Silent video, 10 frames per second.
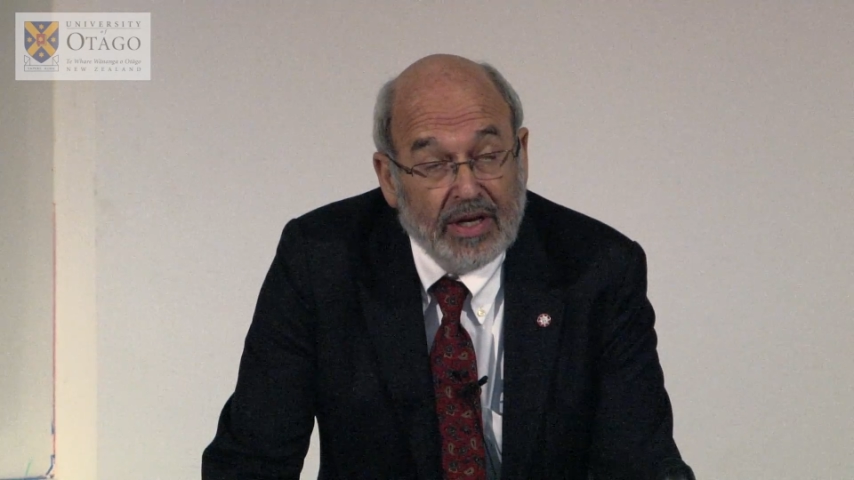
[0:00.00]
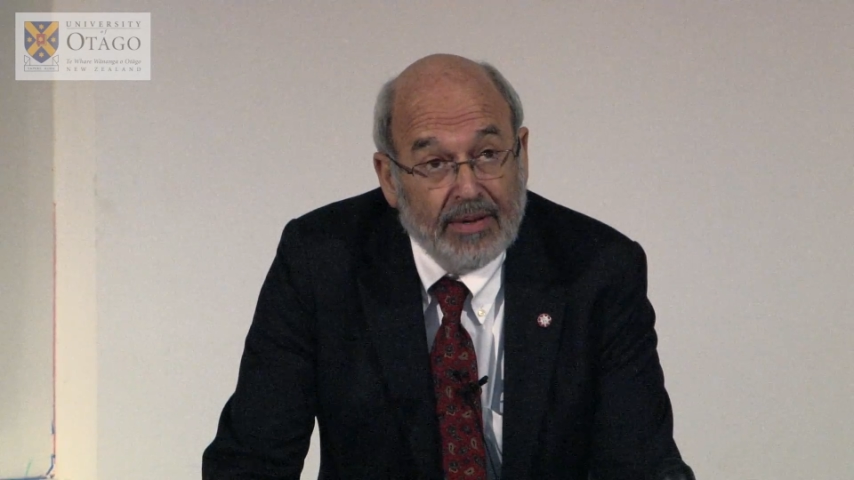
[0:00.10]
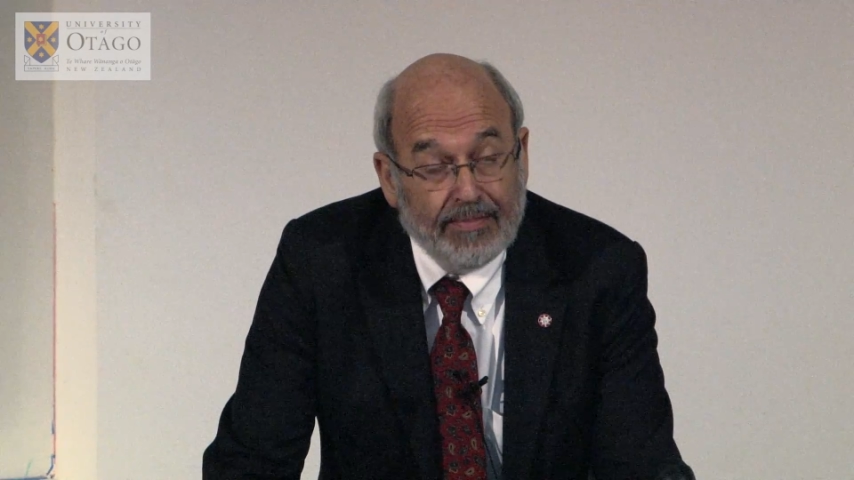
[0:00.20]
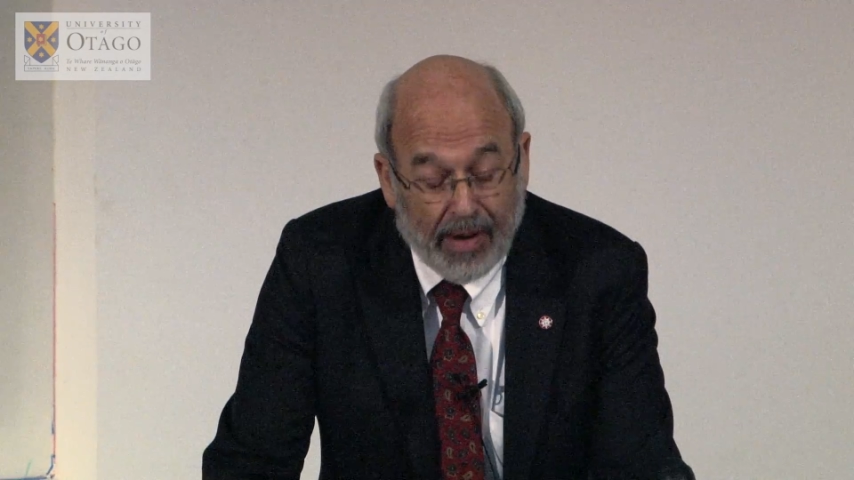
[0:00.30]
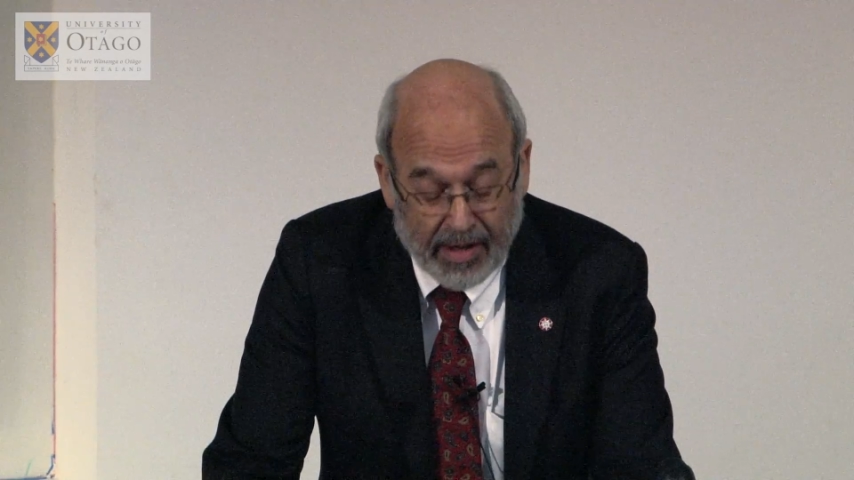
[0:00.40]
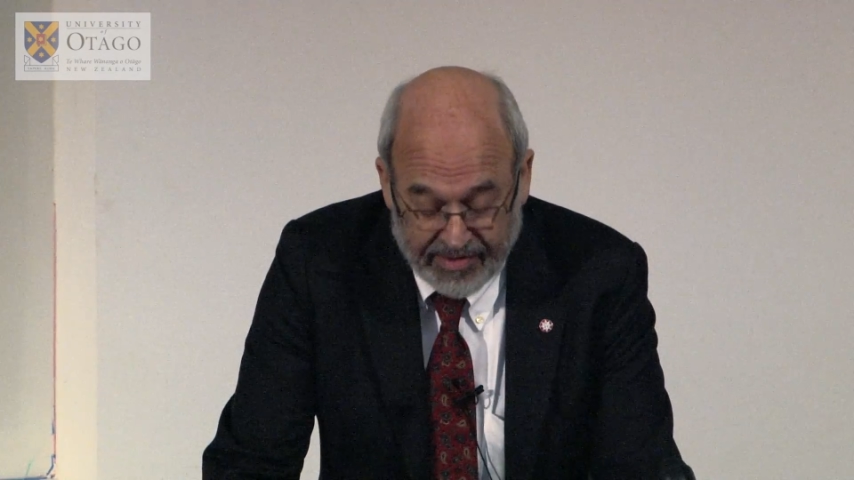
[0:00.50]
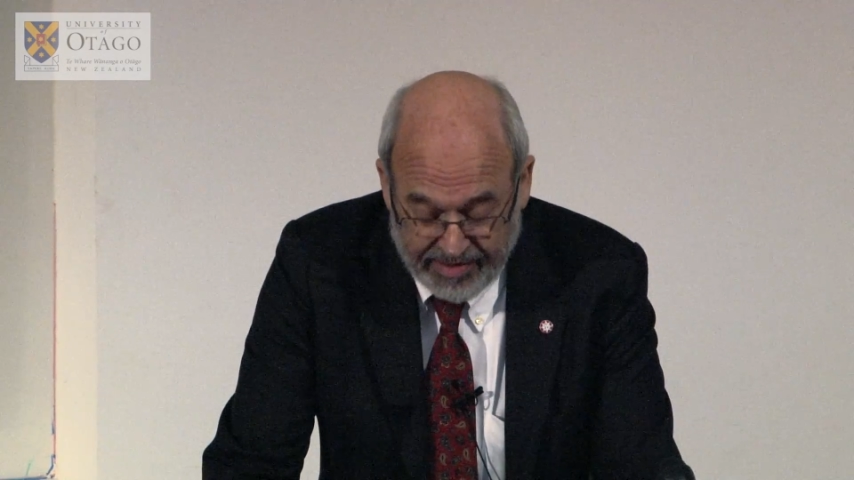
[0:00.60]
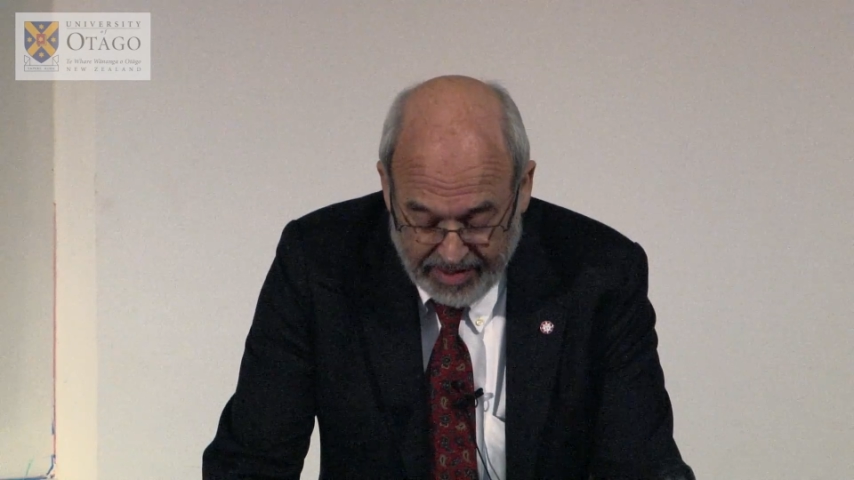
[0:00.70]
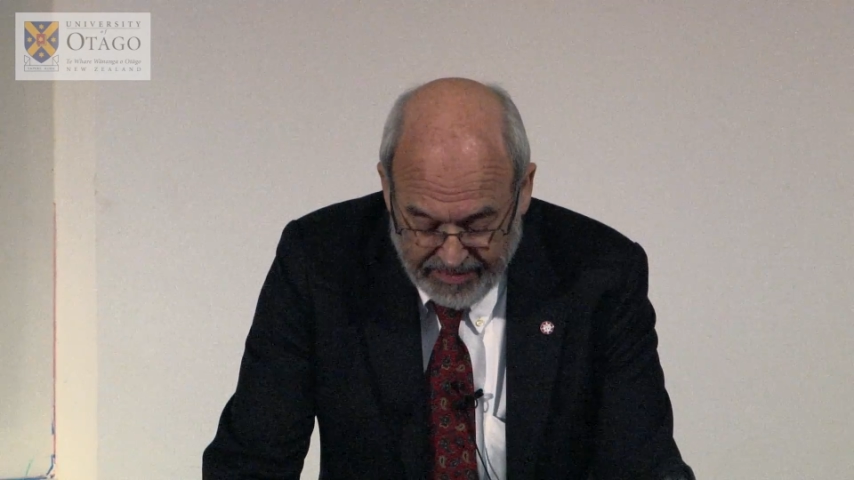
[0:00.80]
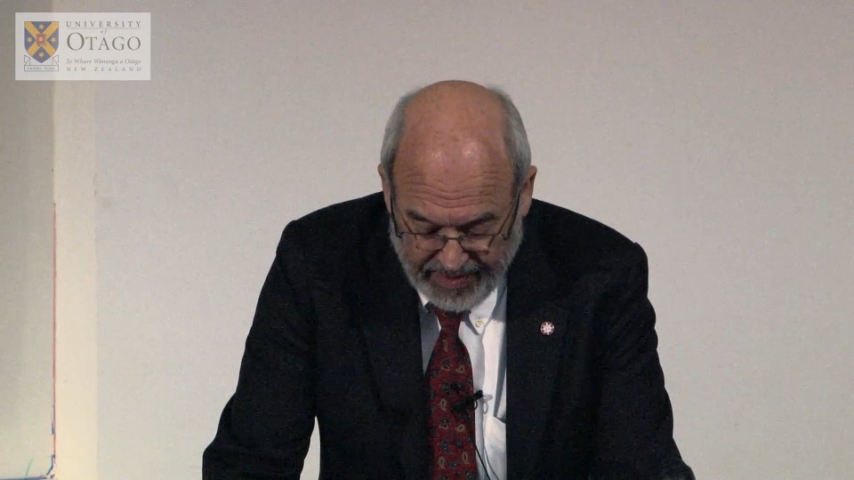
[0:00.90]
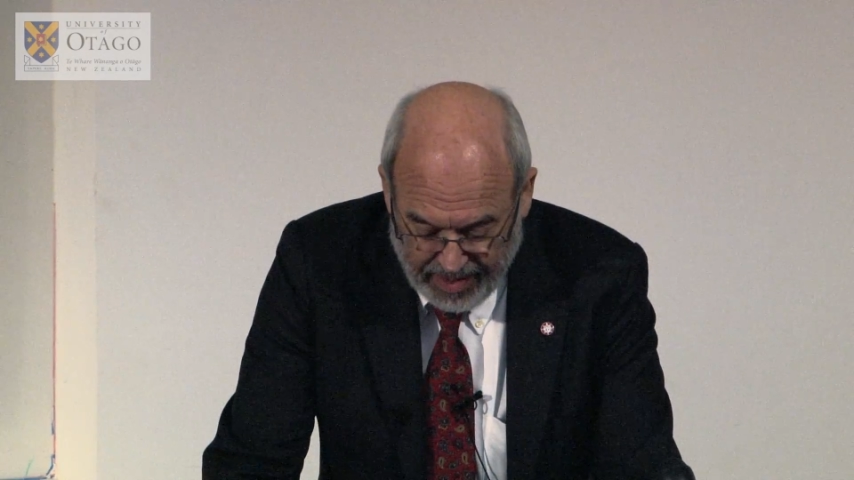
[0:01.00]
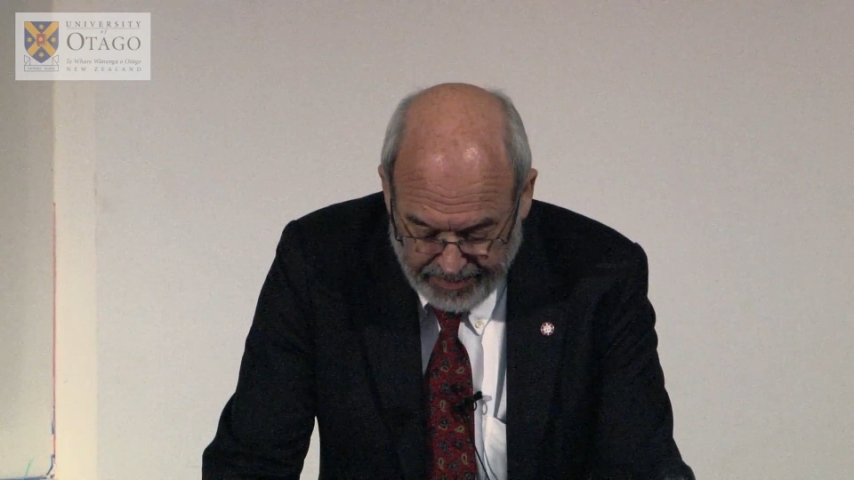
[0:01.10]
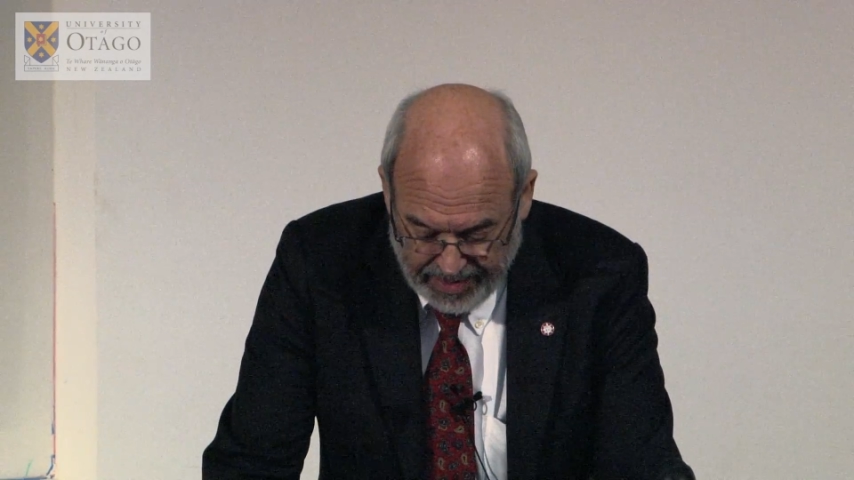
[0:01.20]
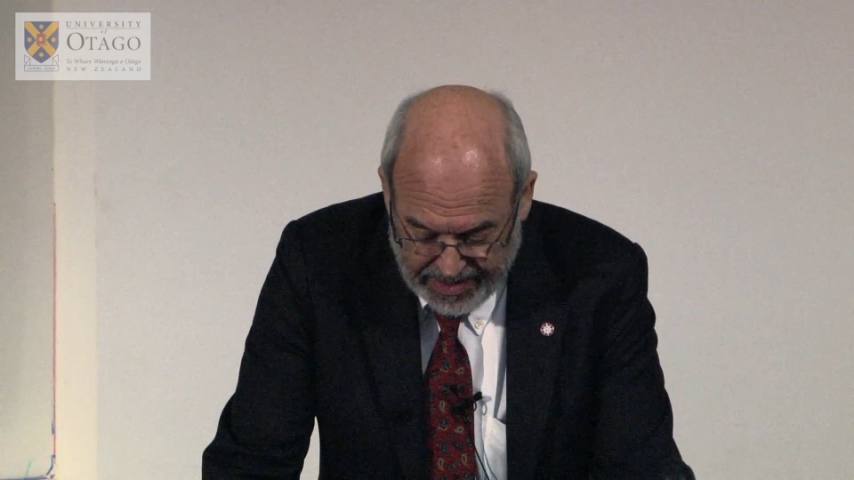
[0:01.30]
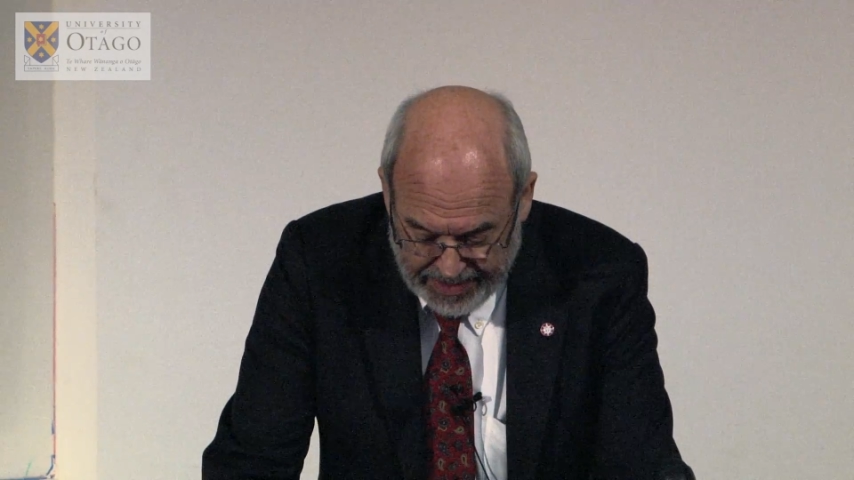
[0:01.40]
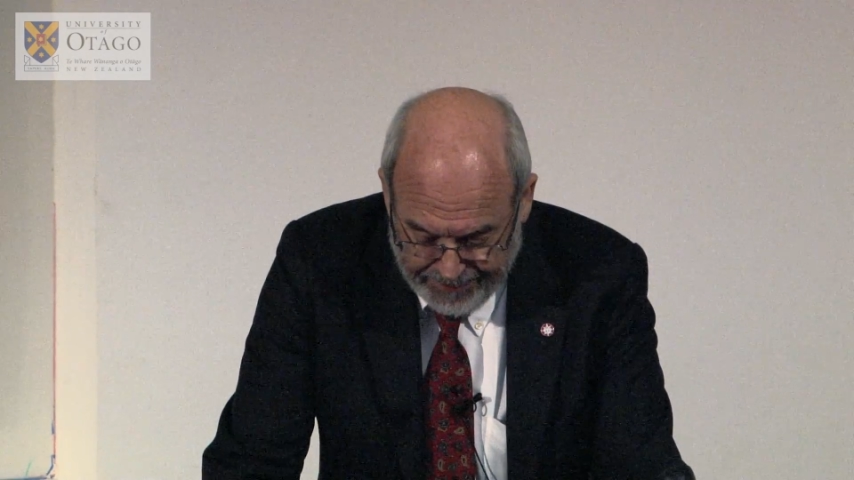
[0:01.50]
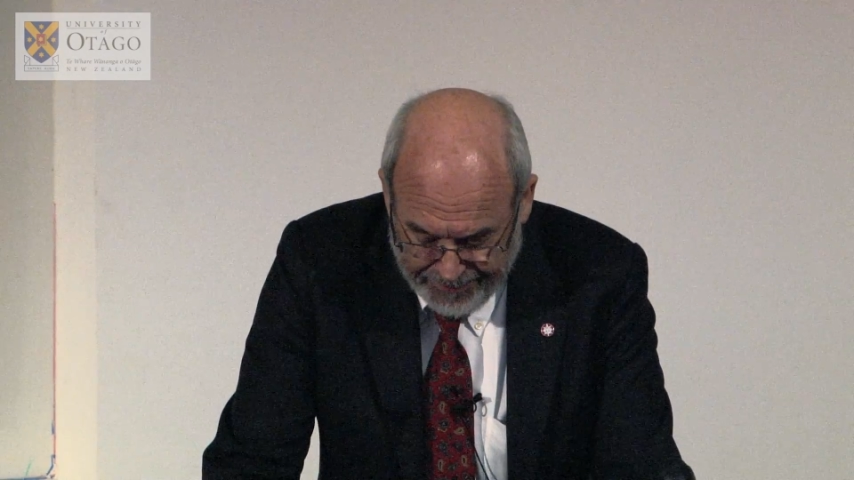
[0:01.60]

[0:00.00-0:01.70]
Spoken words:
and policy development.